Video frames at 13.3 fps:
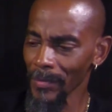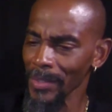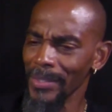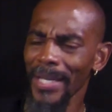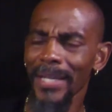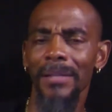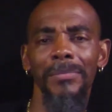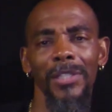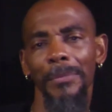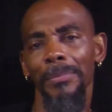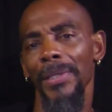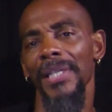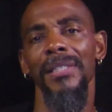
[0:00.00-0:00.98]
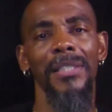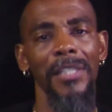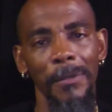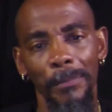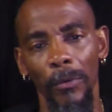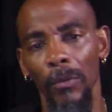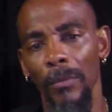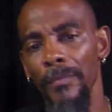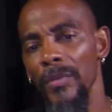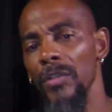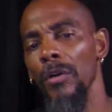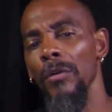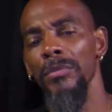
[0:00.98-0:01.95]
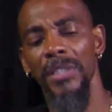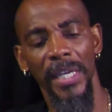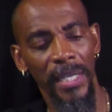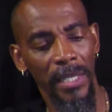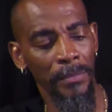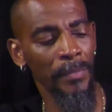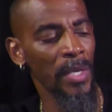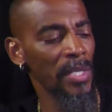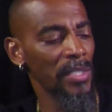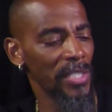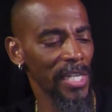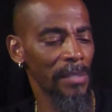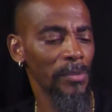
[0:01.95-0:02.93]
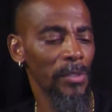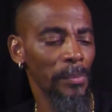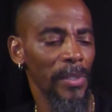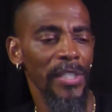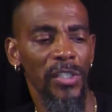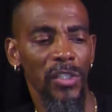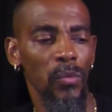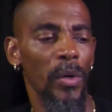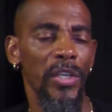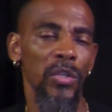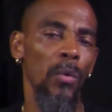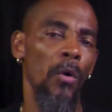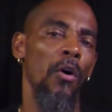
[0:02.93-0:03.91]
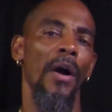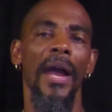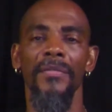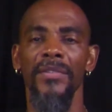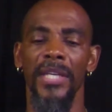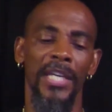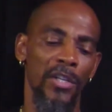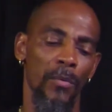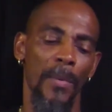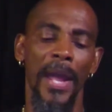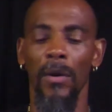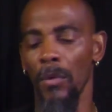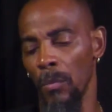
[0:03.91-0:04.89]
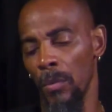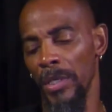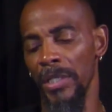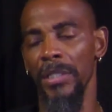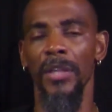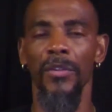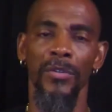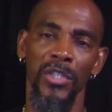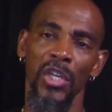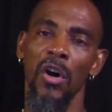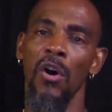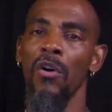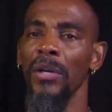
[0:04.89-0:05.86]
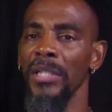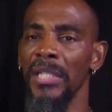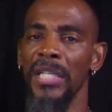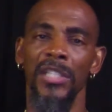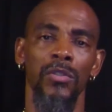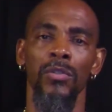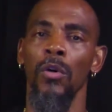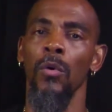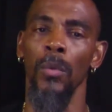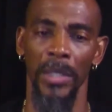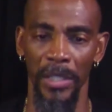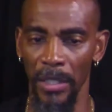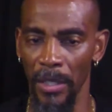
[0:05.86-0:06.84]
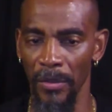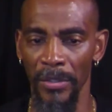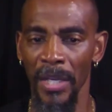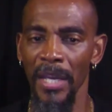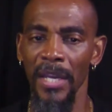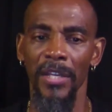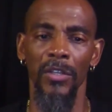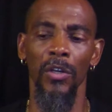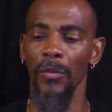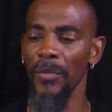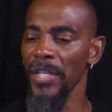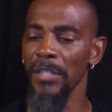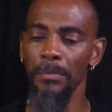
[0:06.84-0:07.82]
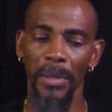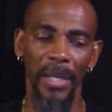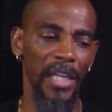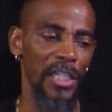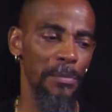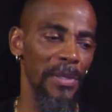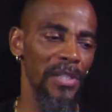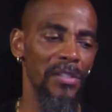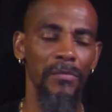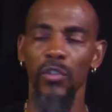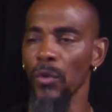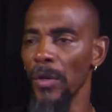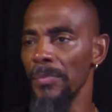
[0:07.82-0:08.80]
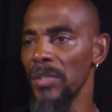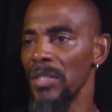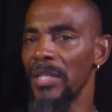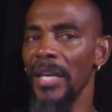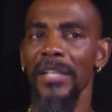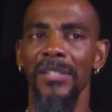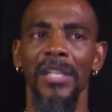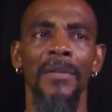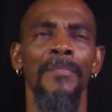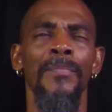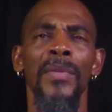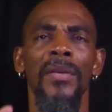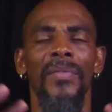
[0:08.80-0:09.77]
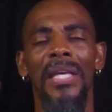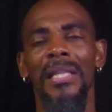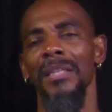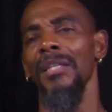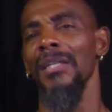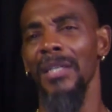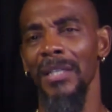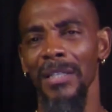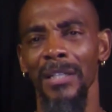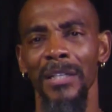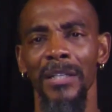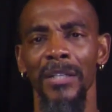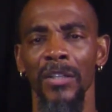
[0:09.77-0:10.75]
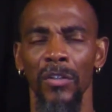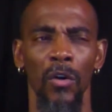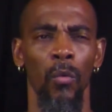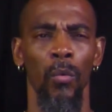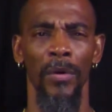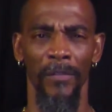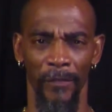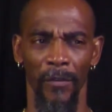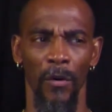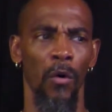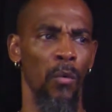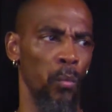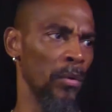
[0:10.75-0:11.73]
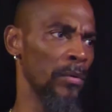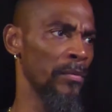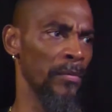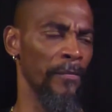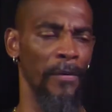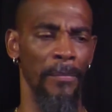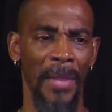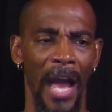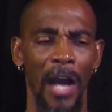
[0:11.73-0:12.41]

Take them someplace simple. Take them to places where you all have to interact with one another, talk, and get to know one another. These big expensive trips and dates, see, they look good, from the